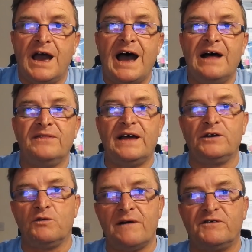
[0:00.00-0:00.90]
And then
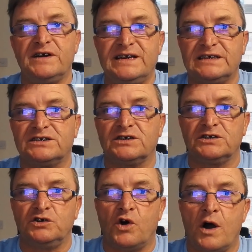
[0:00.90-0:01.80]
whoever it is that
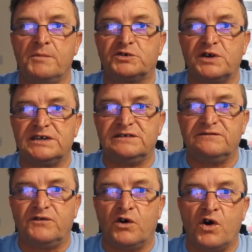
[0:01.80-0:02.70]
you're arbitrating
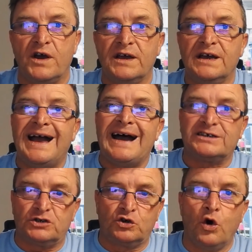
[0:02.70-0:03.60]
for
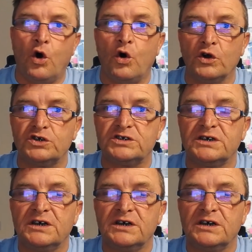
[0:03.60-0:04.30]
as a court